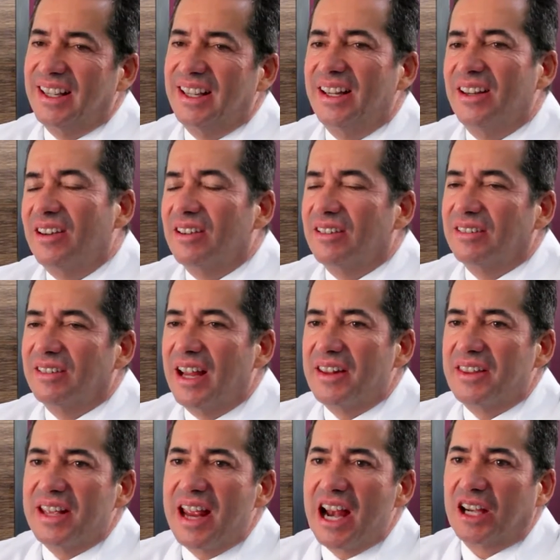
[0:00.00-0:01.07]
Here
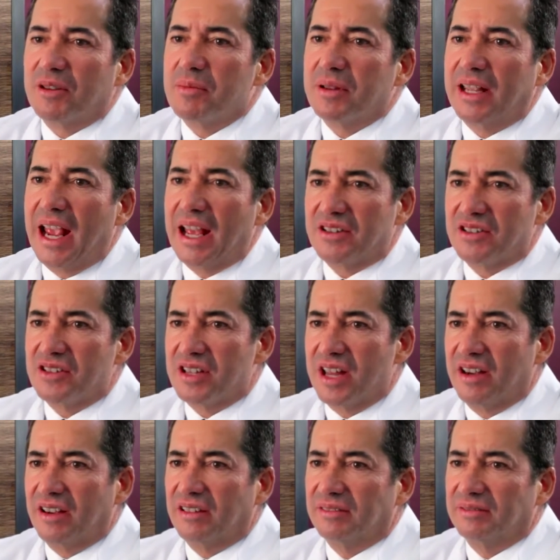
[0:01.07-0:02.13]
at the Ackerman Cancer
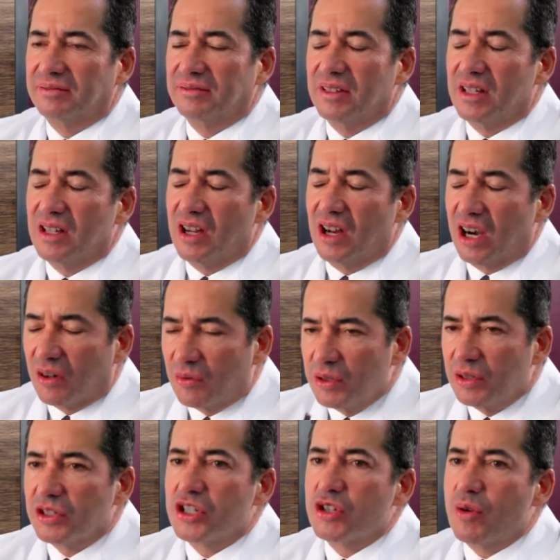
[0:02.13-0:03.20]
Center, a
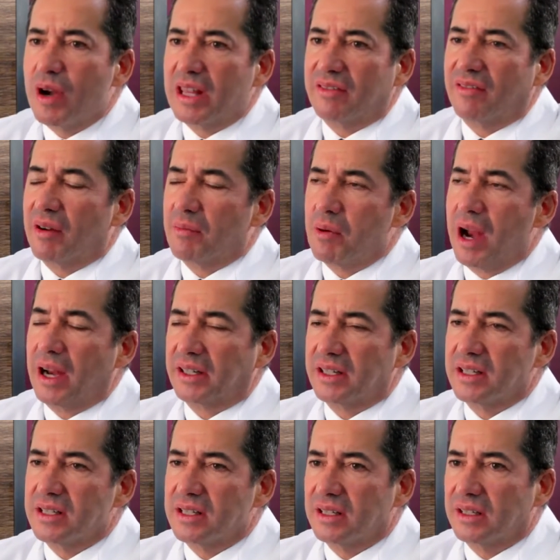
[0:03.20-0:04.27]
real strength of our
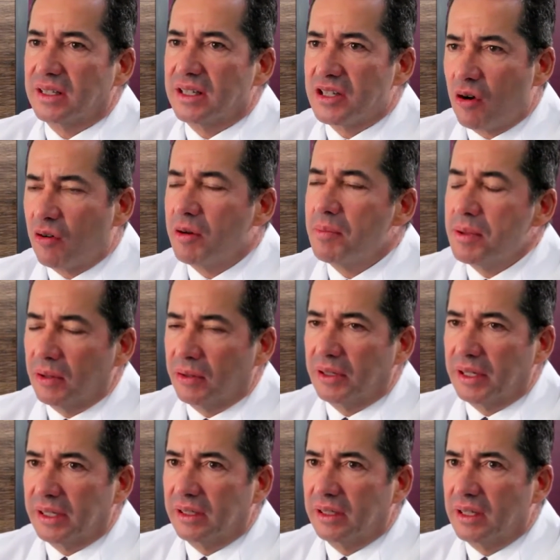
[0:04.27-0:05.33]
practice is our
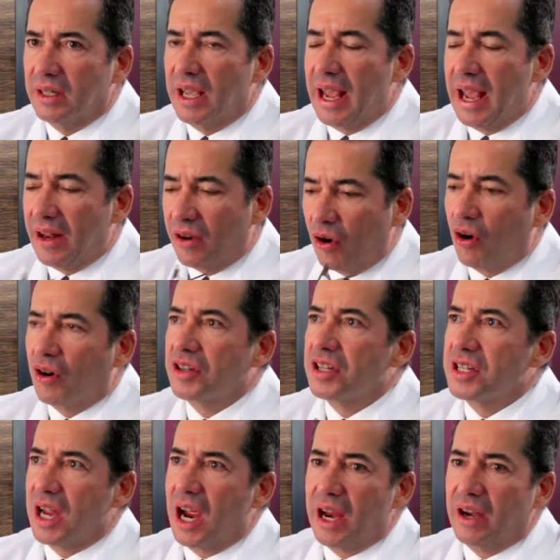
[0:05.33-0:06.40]
ability and our
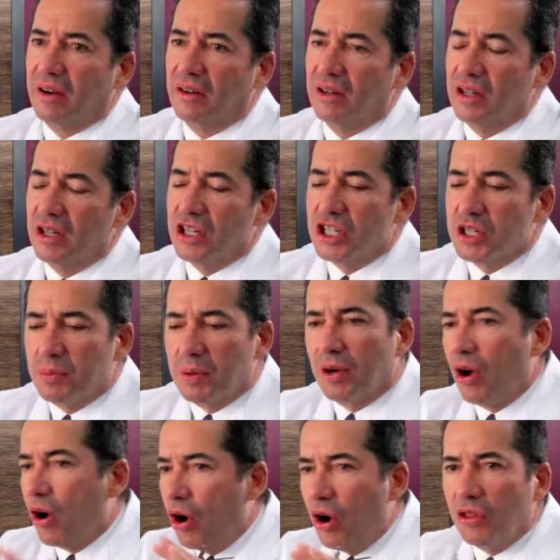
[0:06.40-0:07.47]
desire to
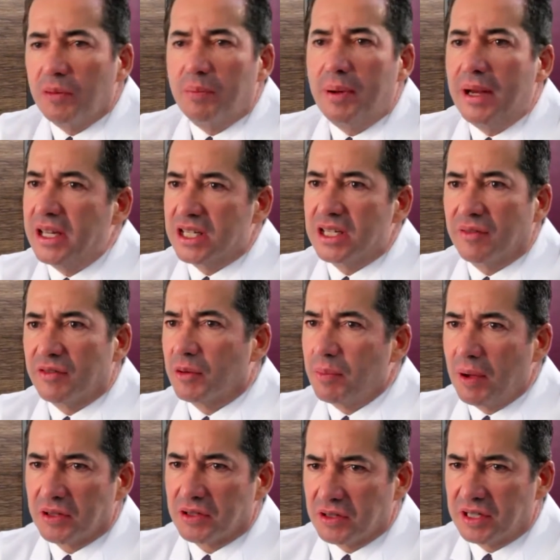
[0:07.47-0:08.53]
put all the pieces of your
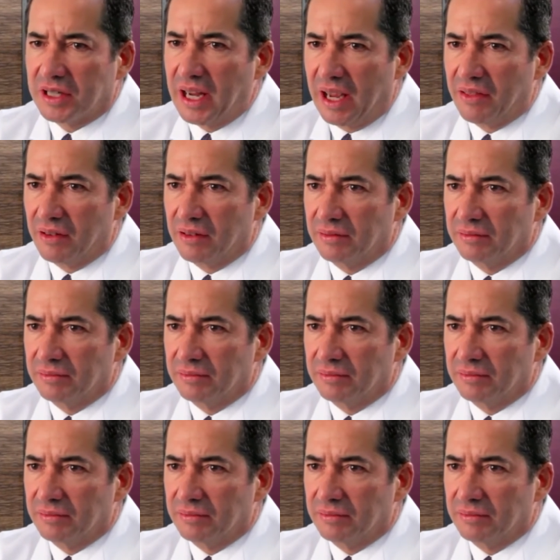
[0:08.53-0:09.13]
puzzle together.